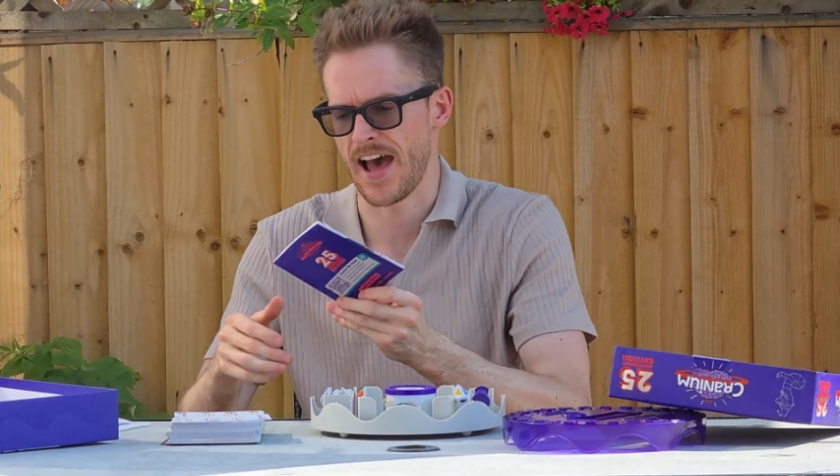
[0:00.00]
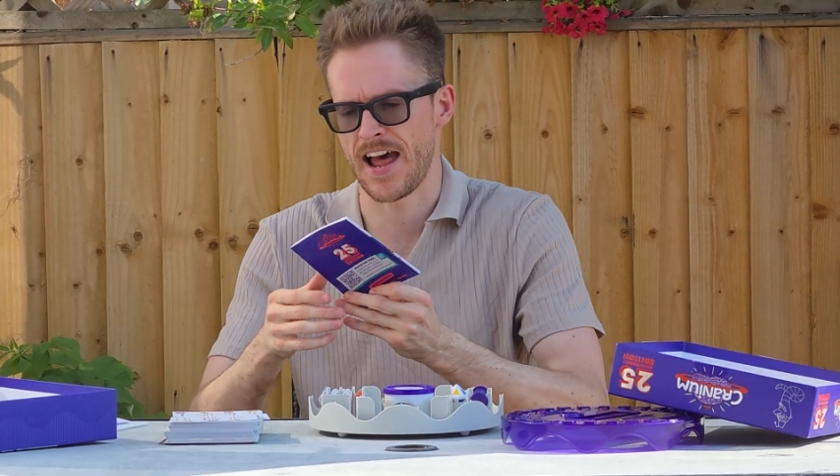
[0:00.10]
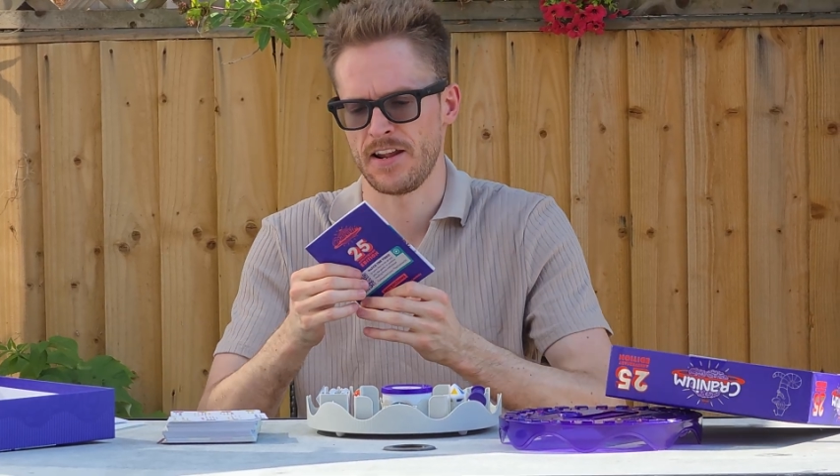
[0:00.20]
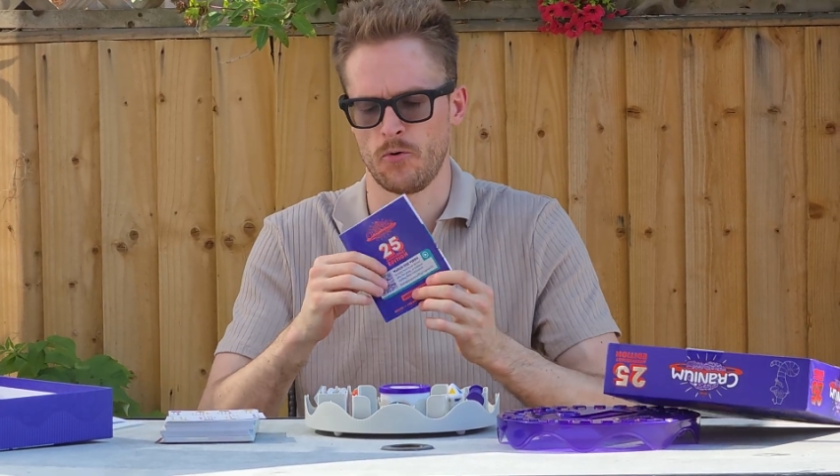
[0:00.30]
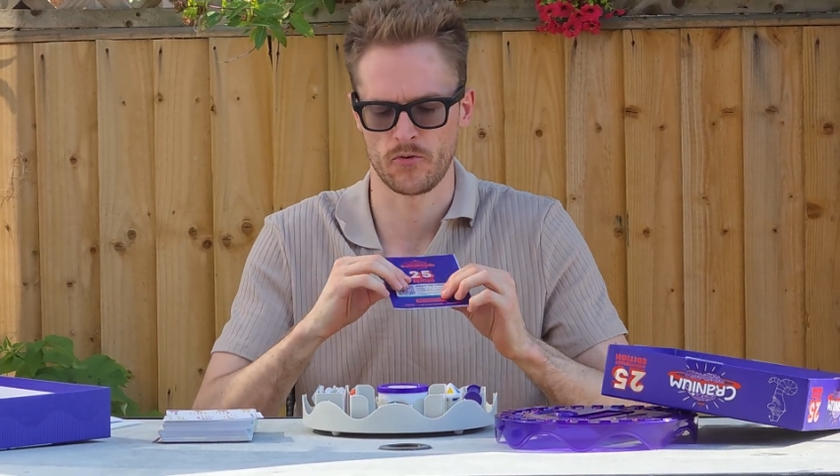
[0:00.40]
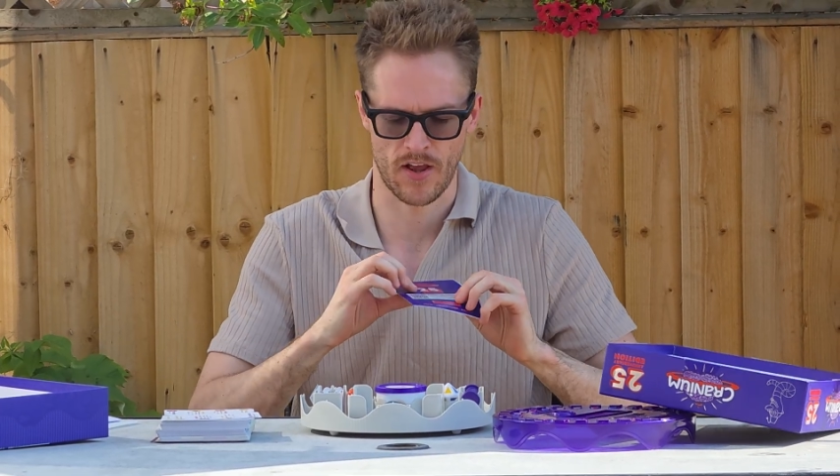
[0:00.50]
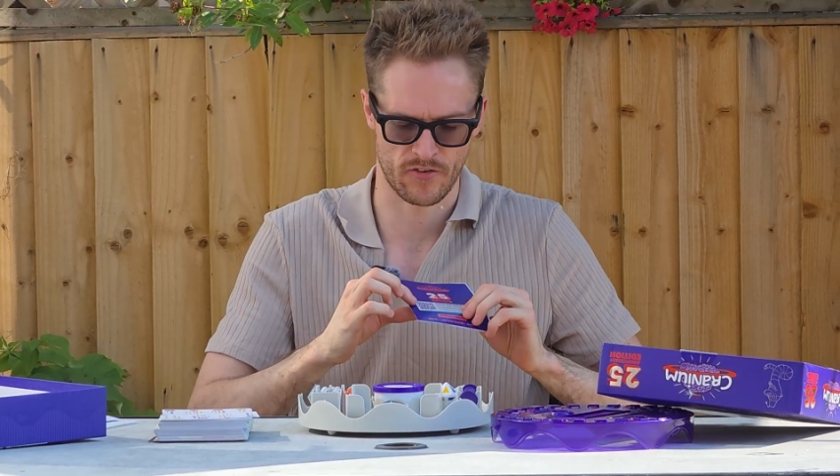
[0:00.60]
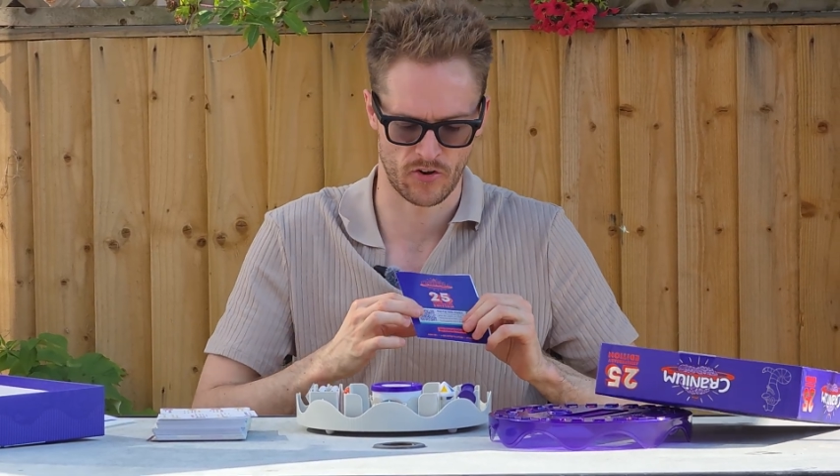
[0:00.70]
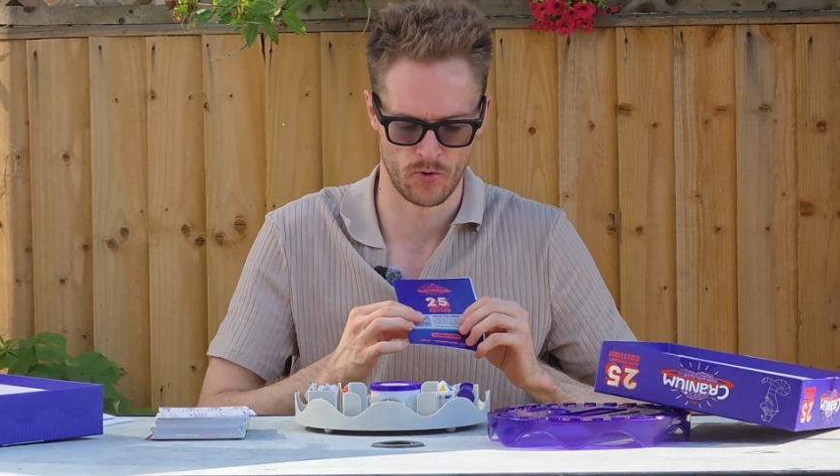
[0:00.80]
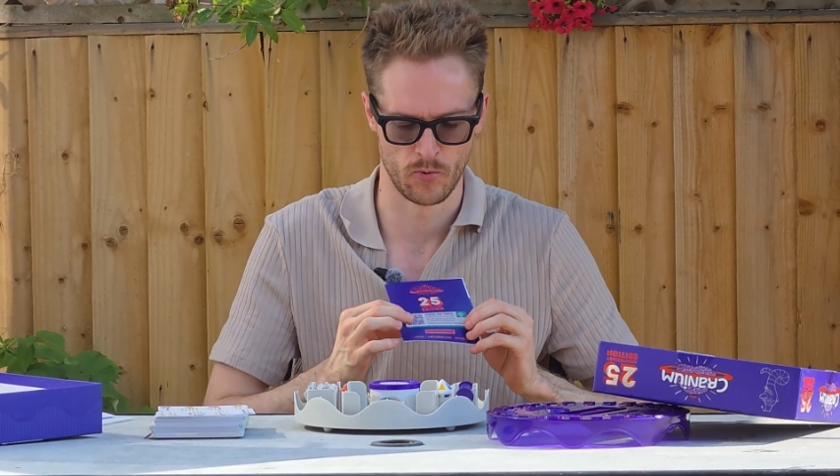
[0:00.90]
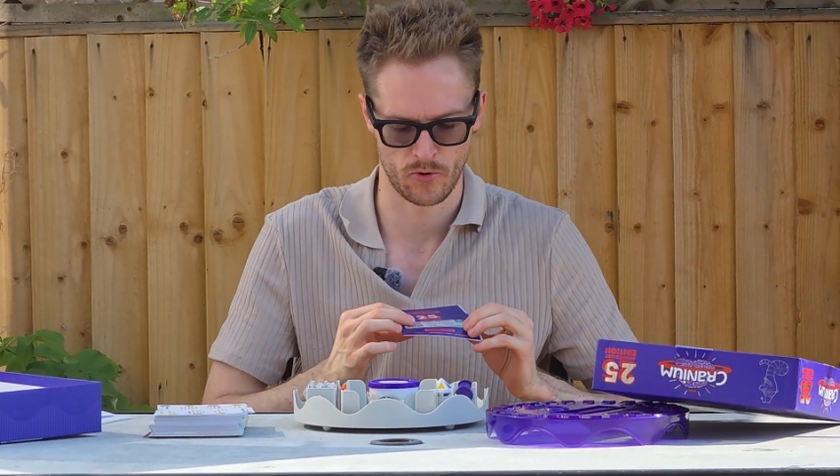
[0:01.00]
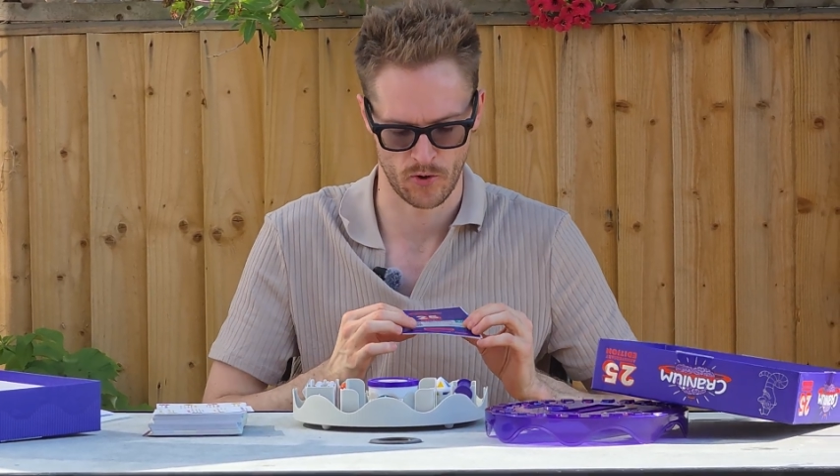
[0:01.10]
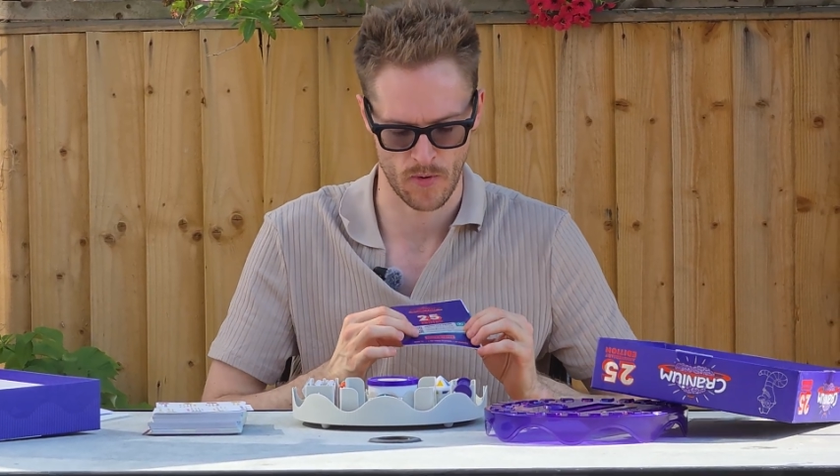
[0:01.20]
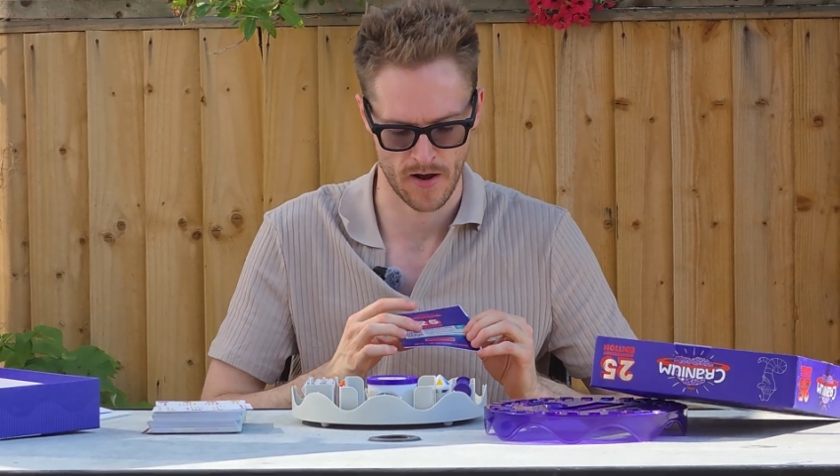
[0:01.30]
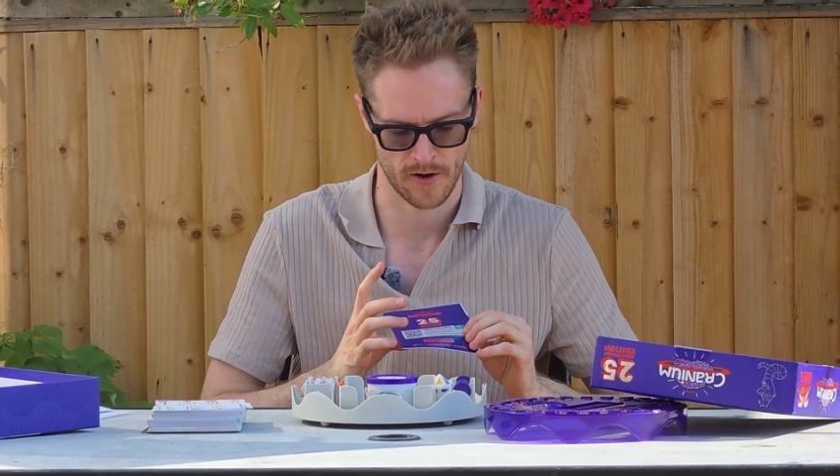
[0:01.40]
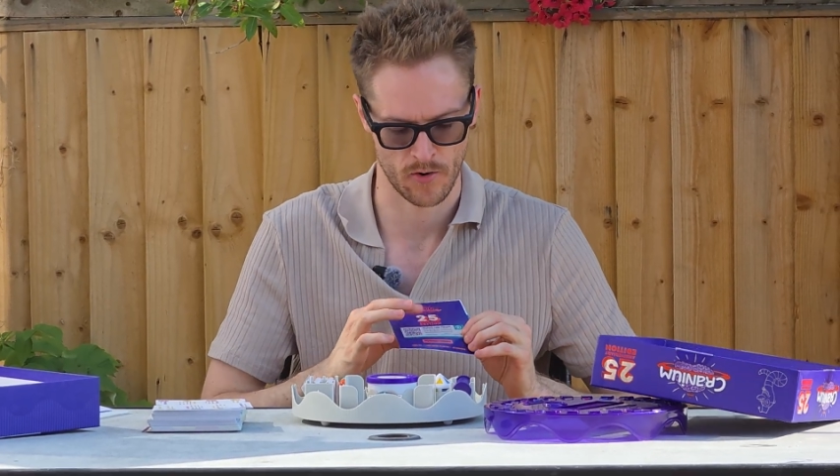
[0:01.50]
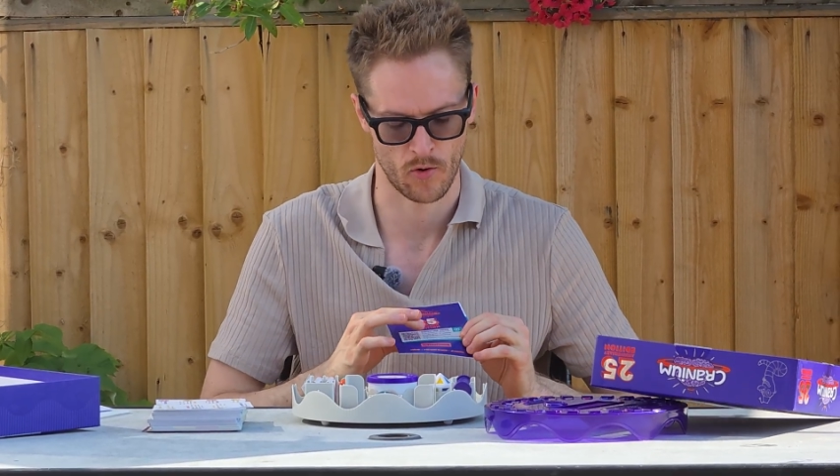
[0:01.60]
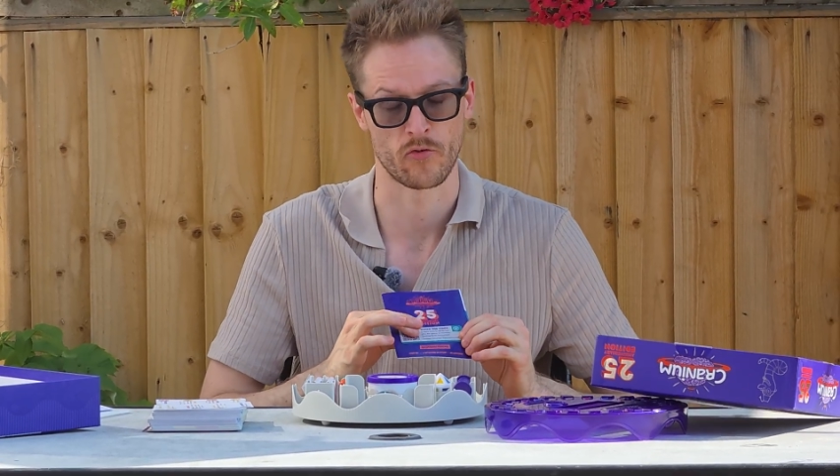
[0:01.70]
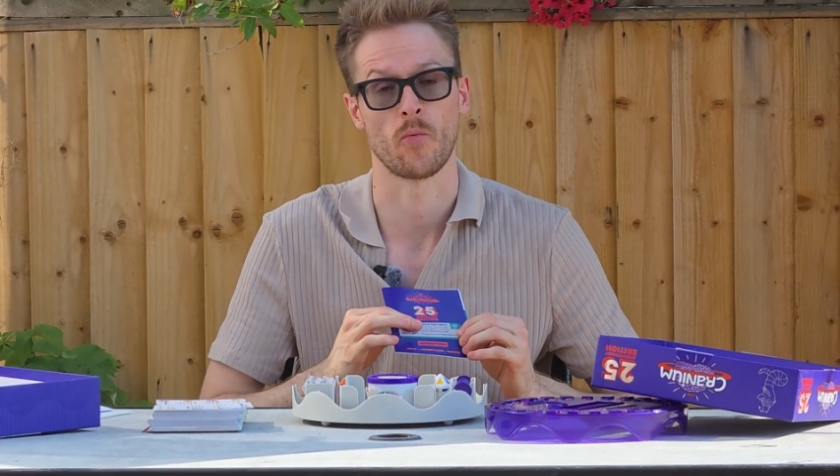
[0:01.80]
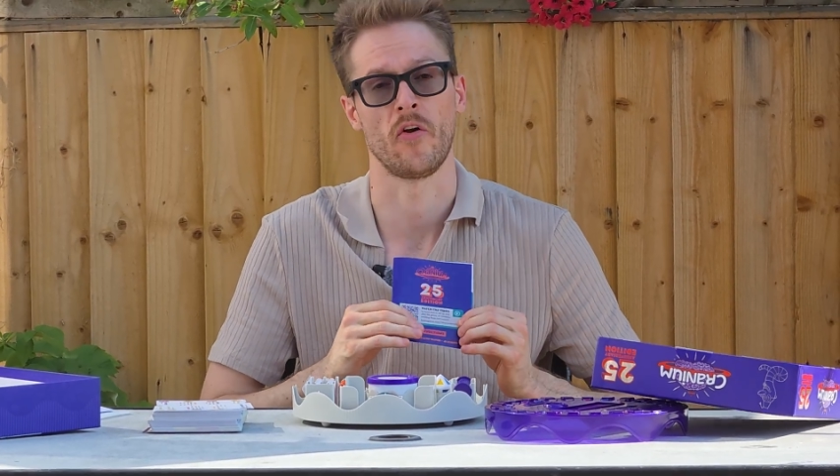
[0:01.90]
and it also has a cool QR code
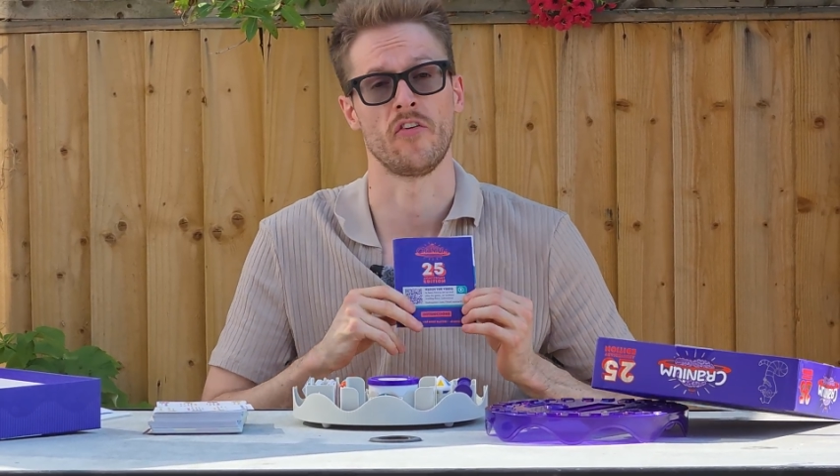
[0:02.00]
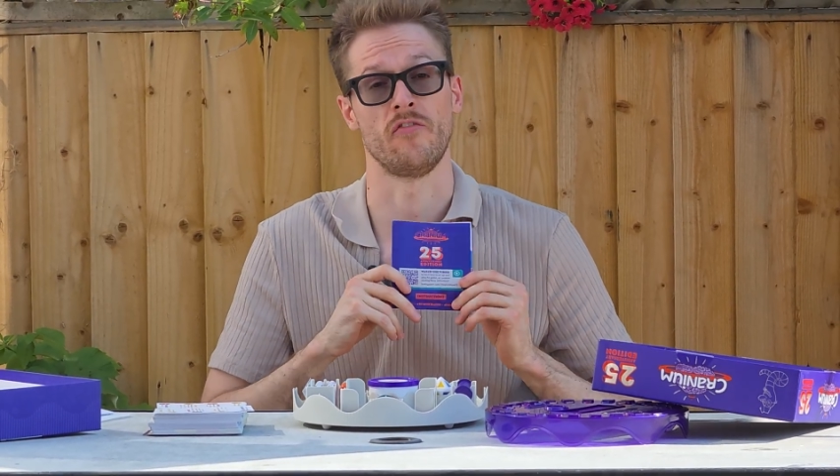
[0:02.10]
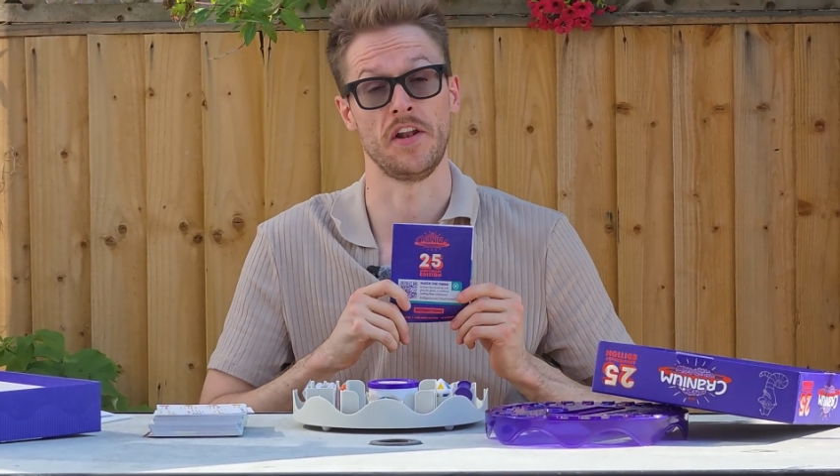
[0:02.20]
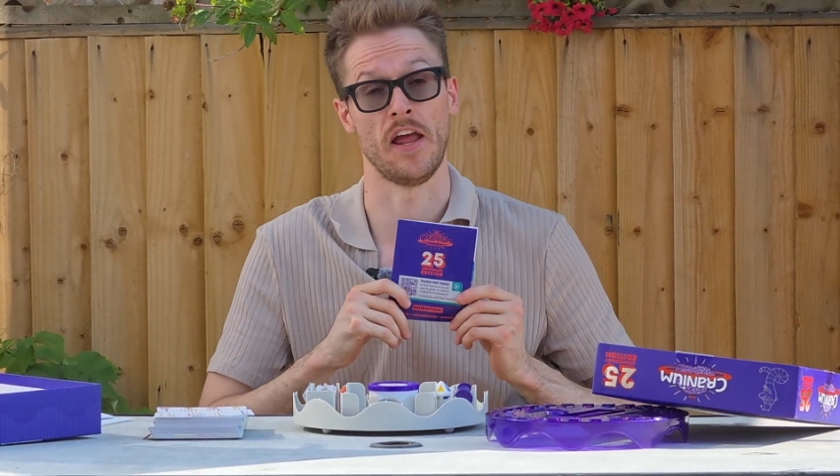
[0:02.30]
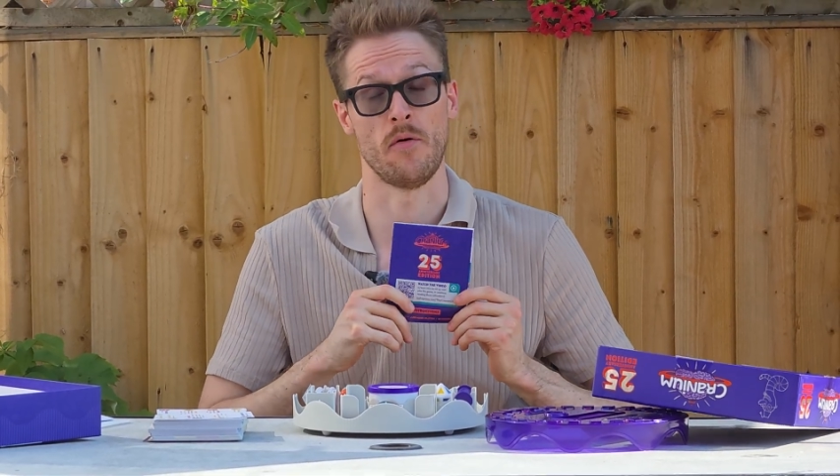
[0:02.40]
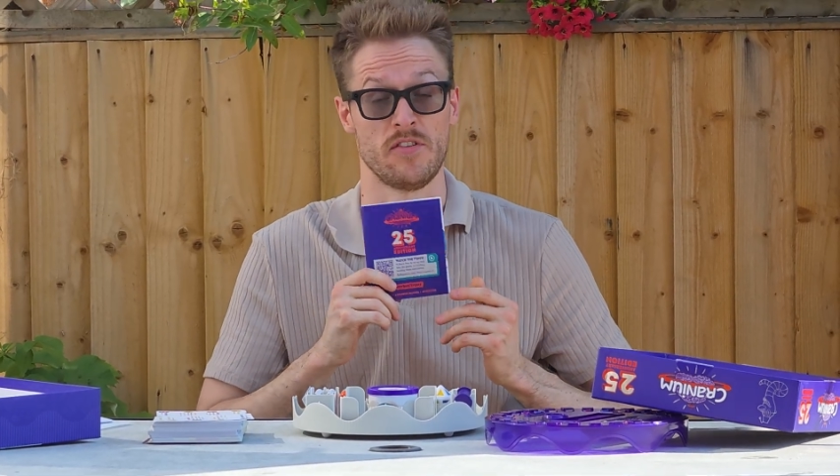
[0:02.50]
on to watch a video,